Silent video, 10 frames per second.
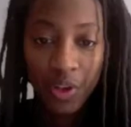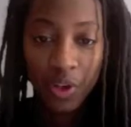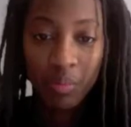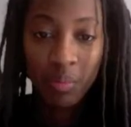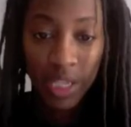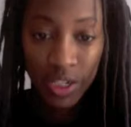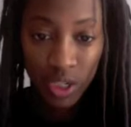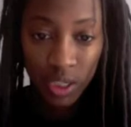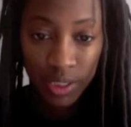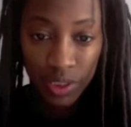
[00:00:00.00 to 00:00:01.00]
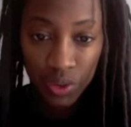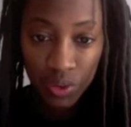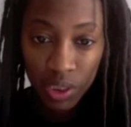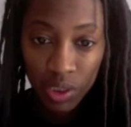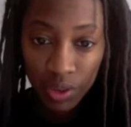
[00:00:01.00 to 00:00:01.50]
major
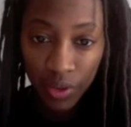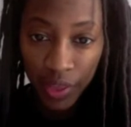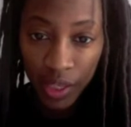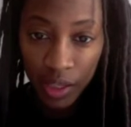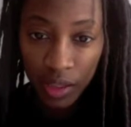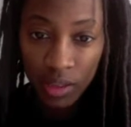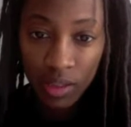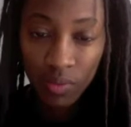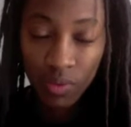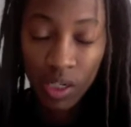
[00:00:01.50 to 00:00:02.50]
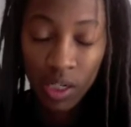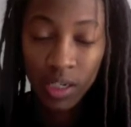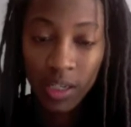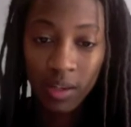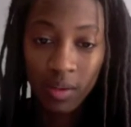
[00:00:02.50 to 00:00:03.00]
historical things
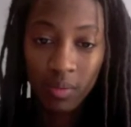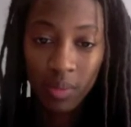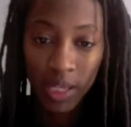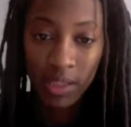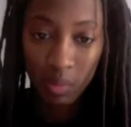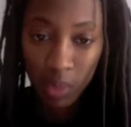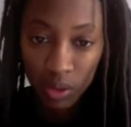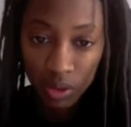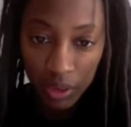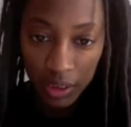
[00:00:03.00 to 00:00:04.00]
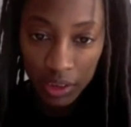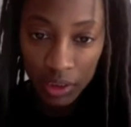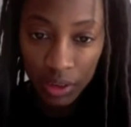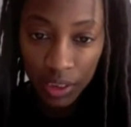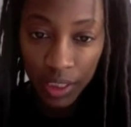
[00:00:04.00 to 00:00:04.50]
regarding past medical
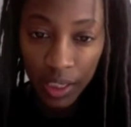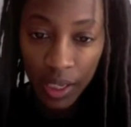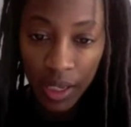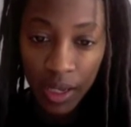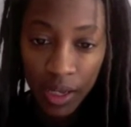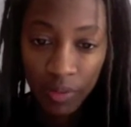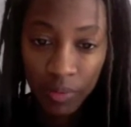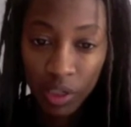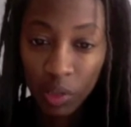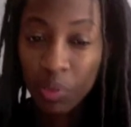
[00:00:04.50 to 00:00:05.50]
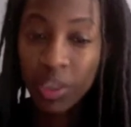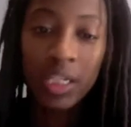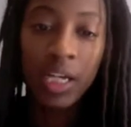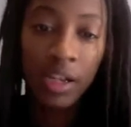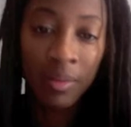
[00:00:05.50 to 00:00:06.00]
history that are pretty
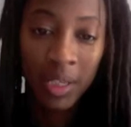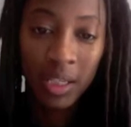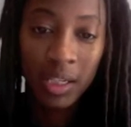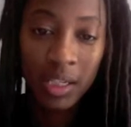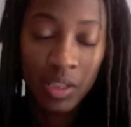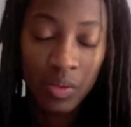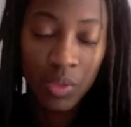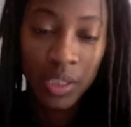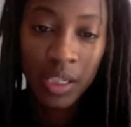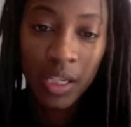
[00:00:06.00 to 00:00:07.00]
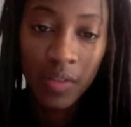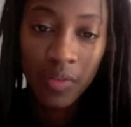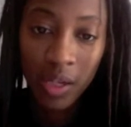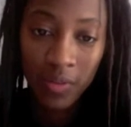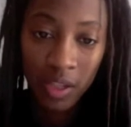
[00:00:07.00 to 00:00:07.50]
common is one, if
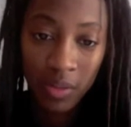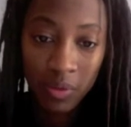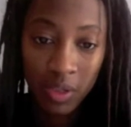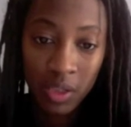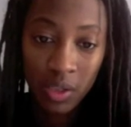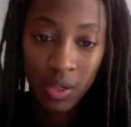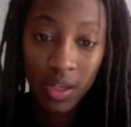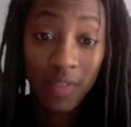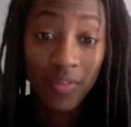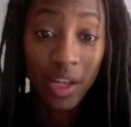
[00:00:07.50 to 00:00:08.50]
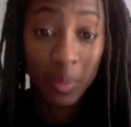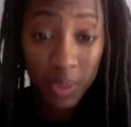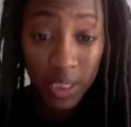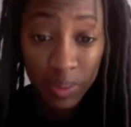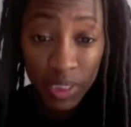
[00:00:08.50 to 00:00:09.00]
you have a history of
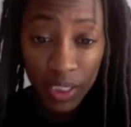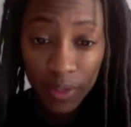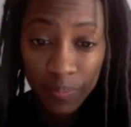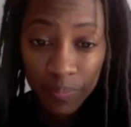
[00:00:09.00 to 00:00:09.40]
epilepsy